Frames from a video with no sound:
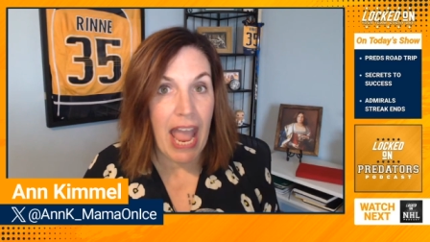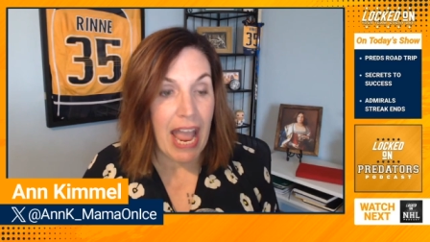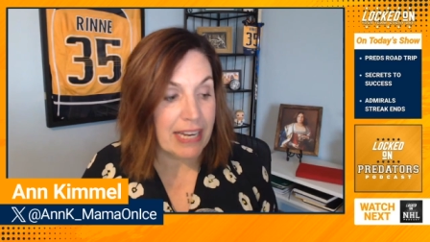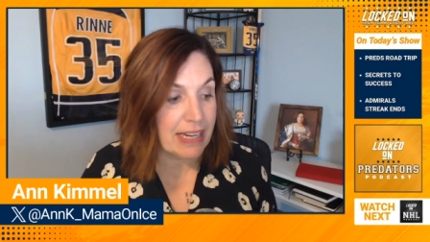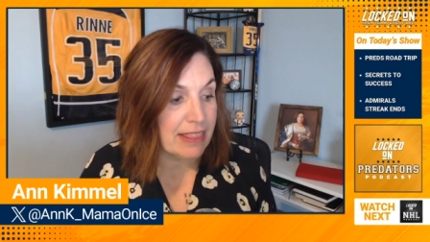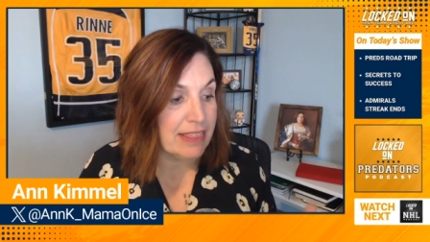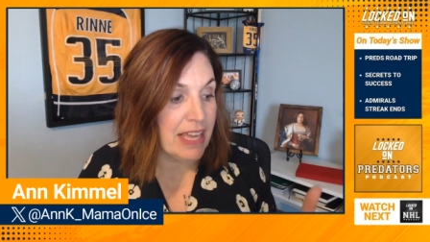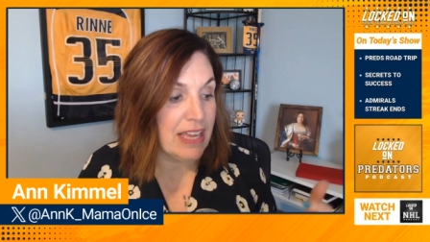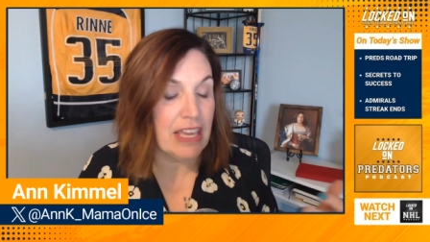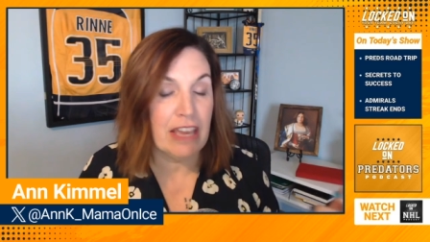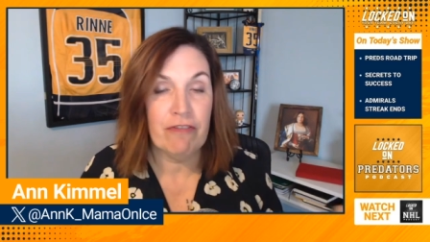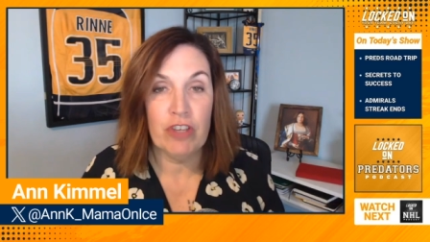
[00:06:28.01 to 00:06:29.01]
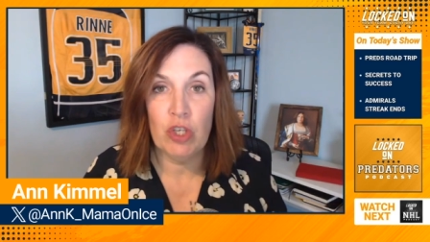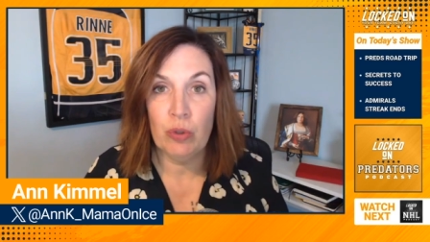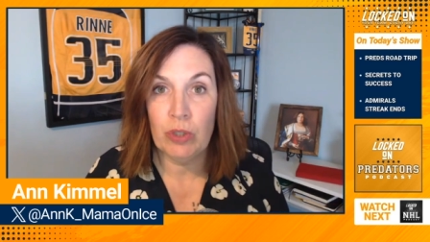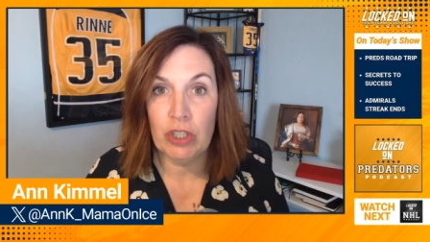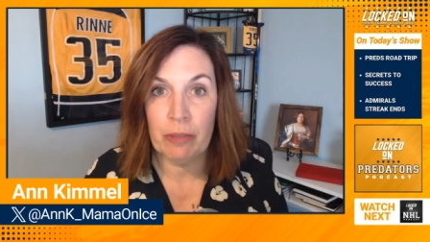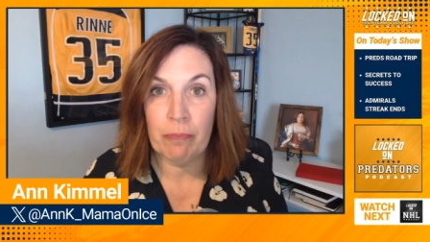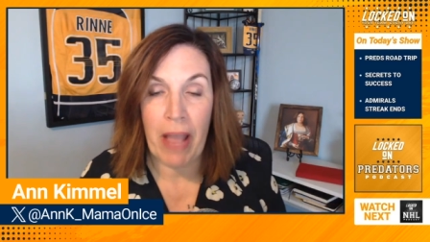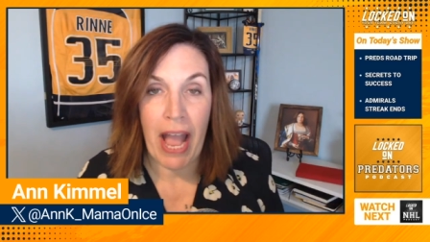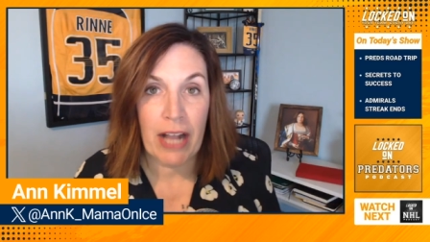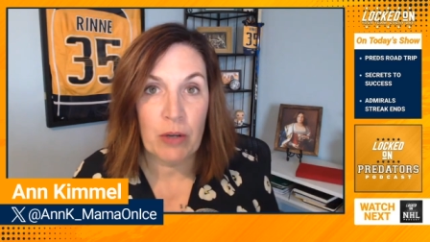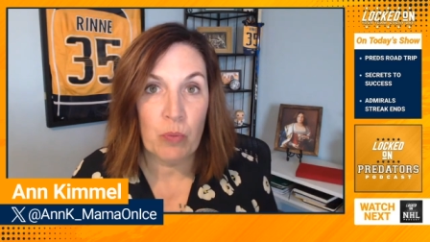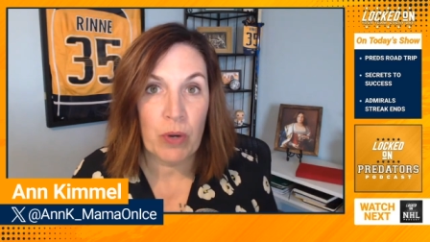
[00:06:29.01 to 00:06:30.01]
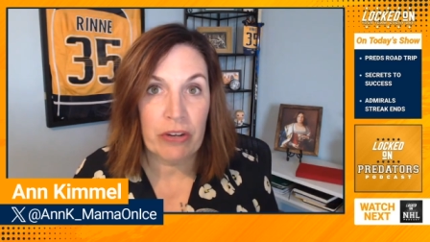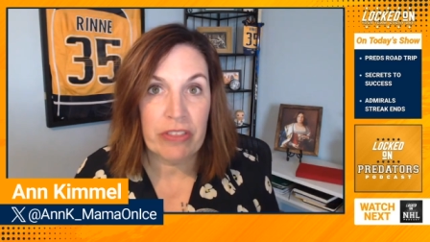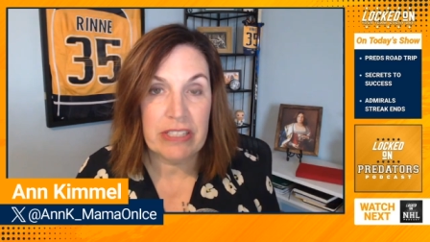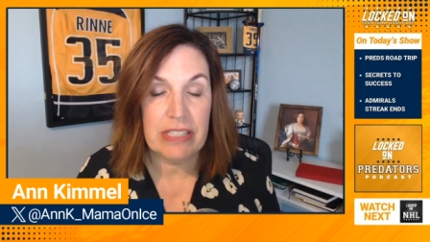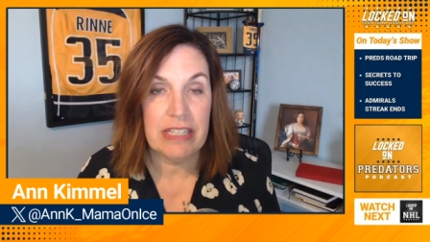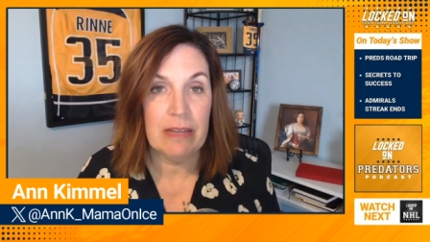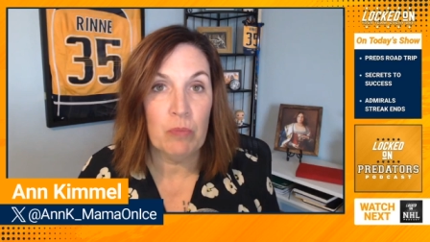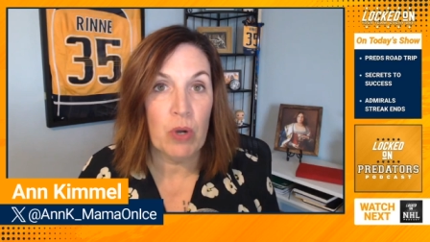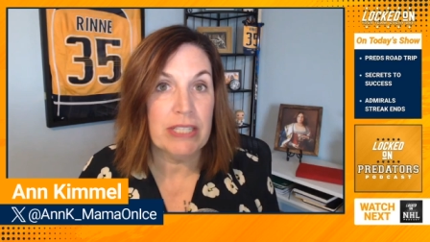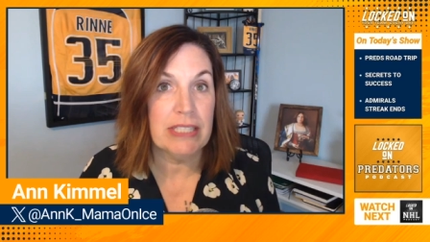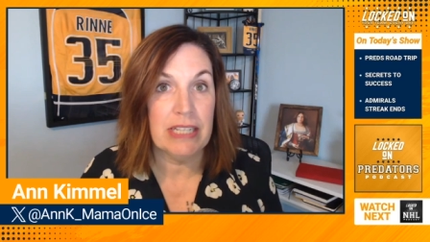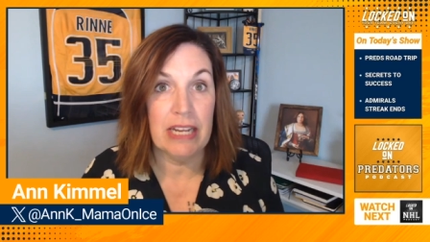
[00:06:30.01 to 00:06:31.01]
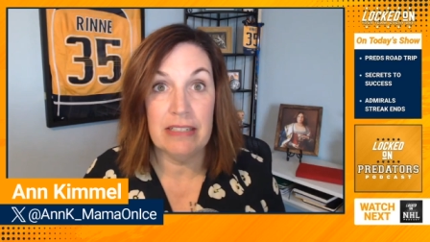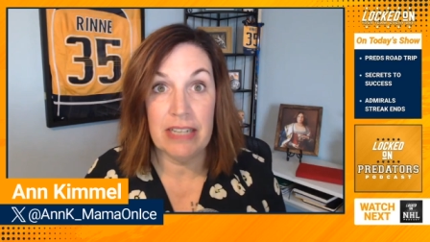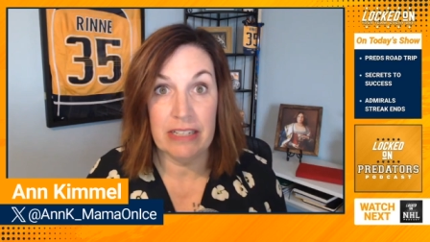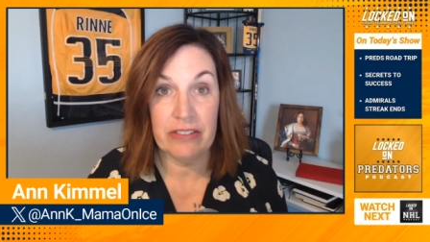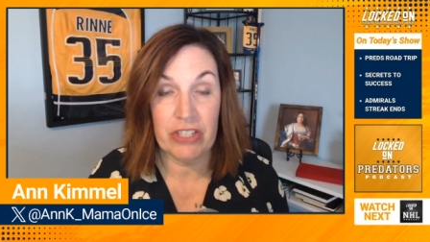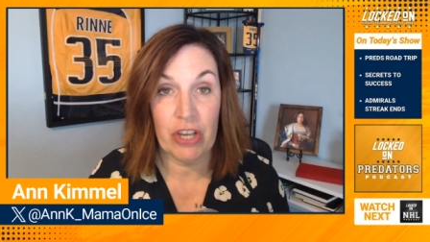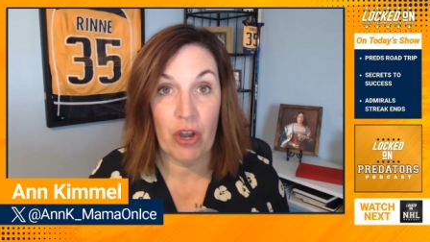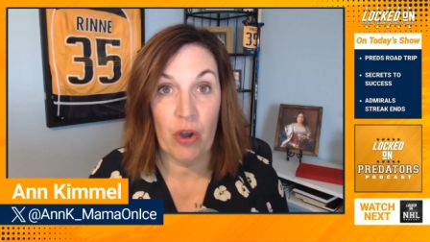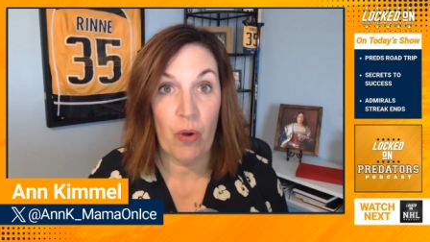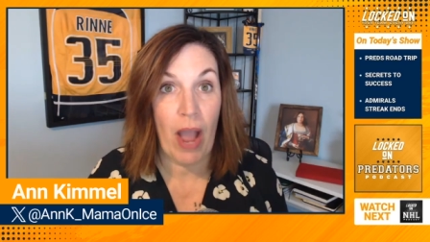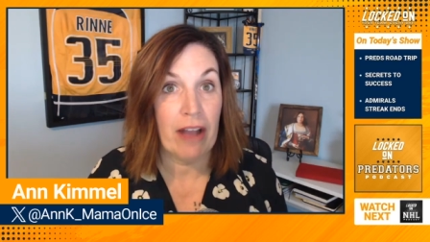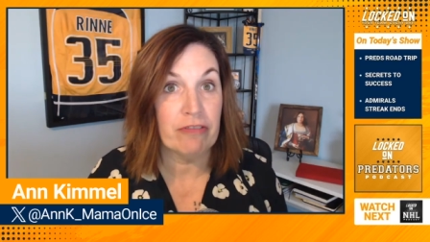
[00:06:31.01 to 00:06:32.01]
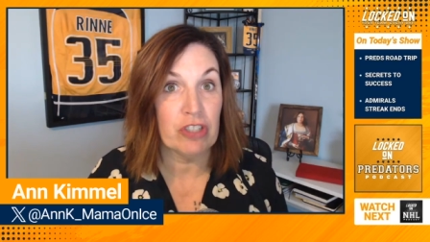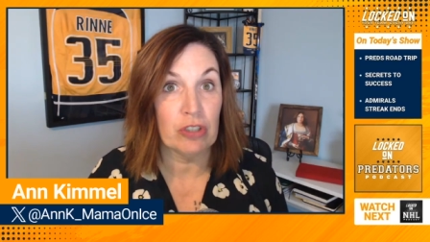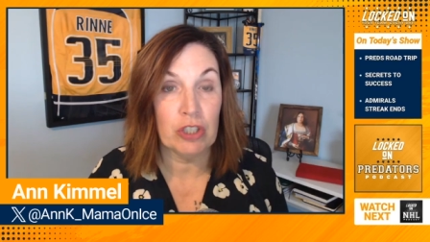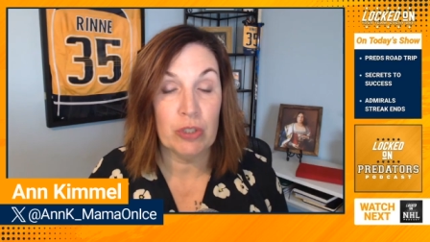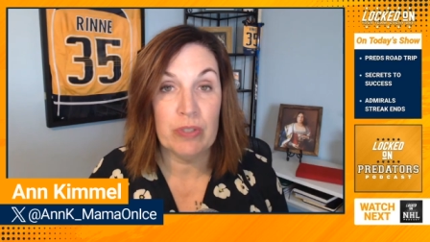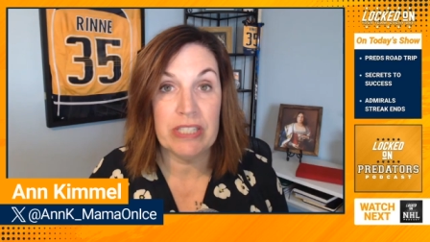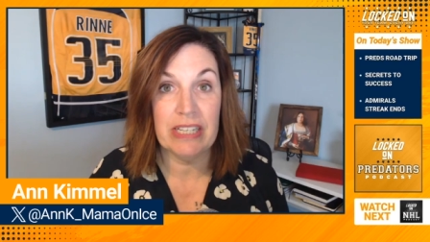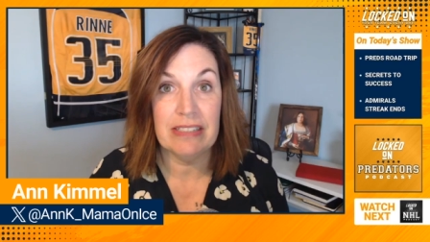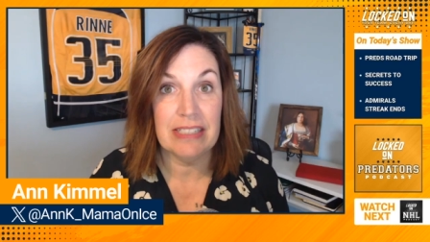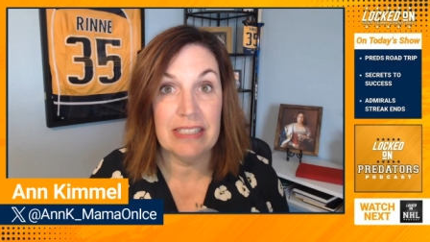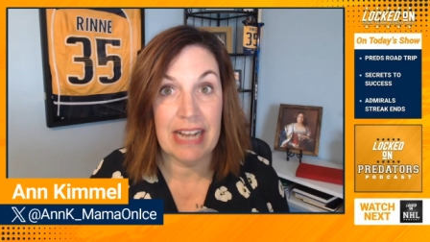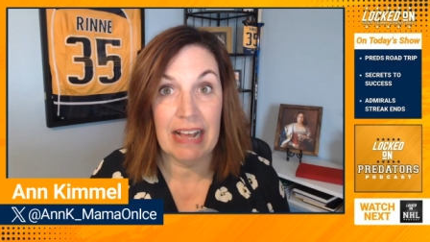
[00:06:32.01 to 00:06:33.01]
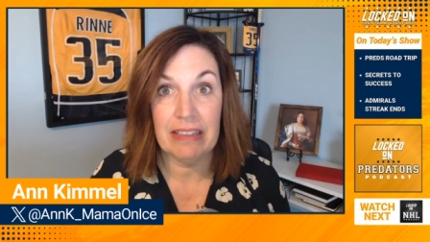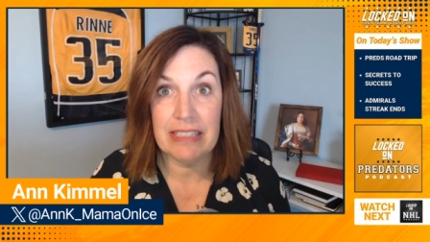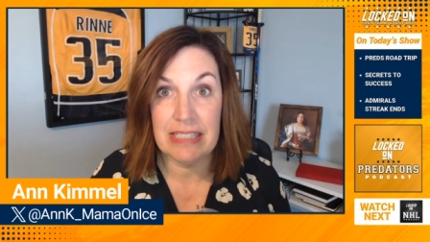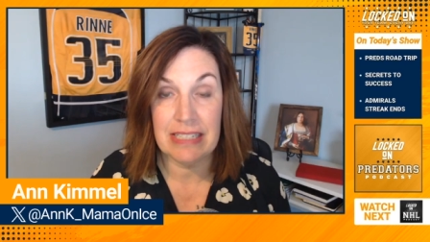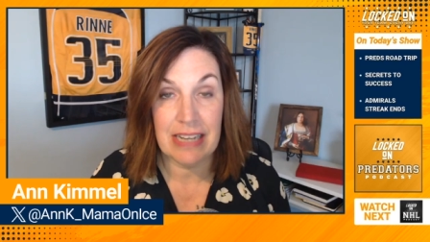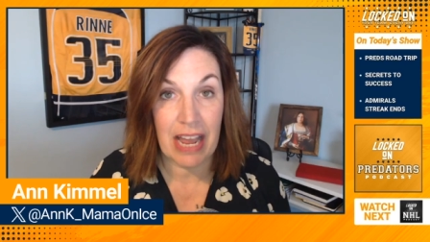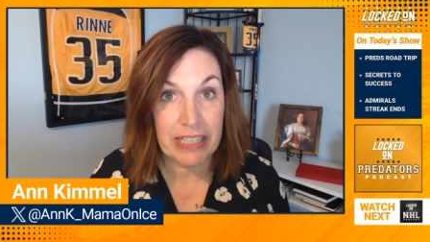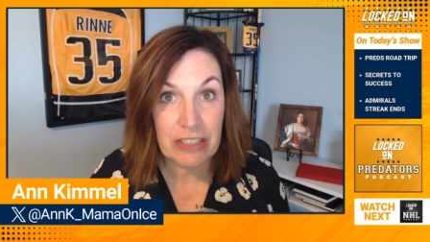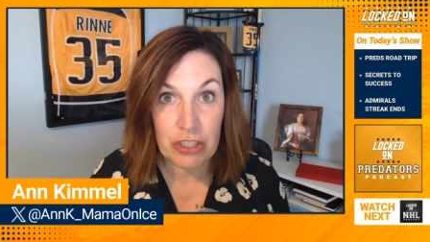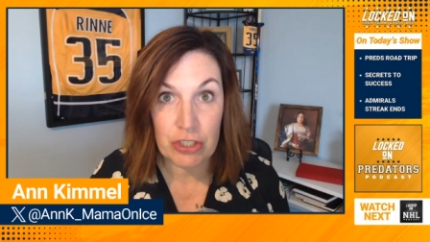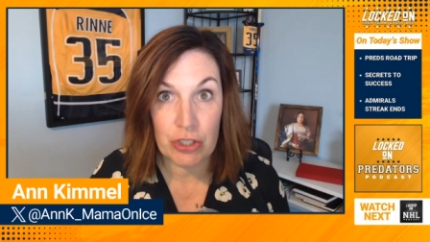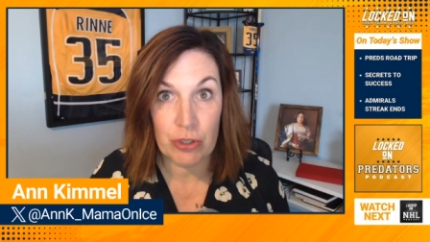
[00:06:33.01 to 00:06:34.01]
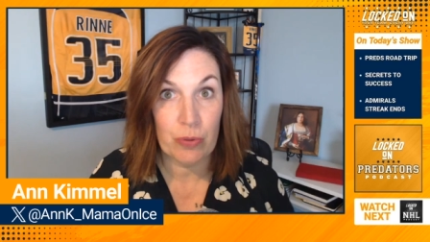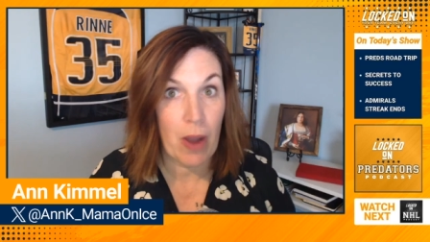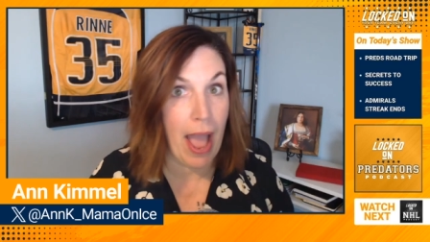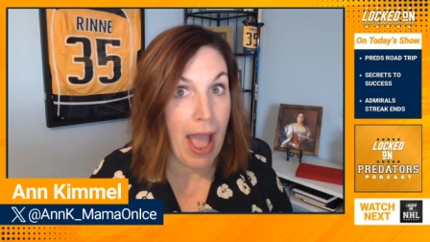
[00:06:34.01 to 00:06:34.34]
And I think if you look back where this team was 10 days ago after losing to Dallas 9 to 2